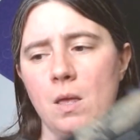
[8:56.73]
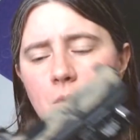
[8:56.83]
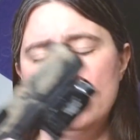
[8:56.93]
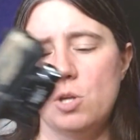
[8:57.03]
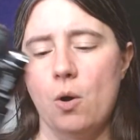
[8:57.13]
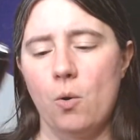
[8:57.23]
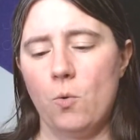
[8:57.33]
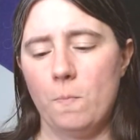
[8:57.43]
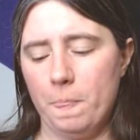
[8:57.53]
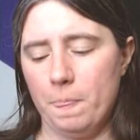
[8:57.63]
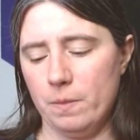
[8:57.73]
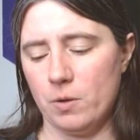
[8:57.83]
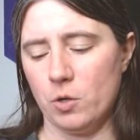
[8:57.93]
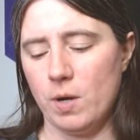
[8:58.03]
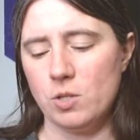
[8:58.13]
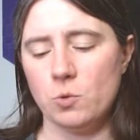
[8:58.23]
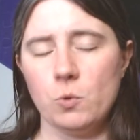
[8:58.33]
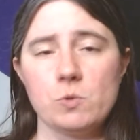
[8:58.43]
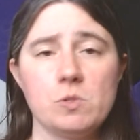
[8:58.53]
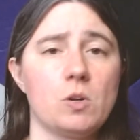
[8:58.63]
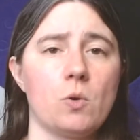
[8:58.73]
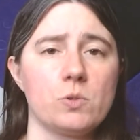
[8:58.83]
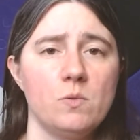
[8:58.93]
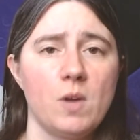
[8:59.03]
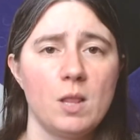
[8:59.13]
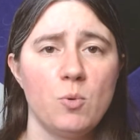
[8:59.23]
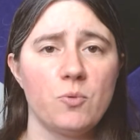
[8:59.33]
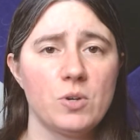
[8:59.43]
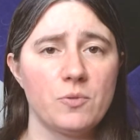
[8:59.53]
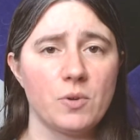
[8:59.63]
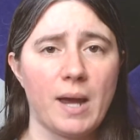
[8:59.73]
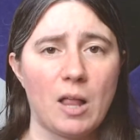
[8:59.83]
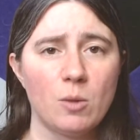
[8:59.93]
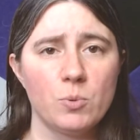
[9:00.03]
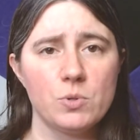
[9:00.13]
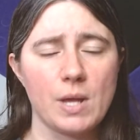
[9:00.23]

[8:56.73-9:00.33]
So they're great tools. They're also available for different calibers.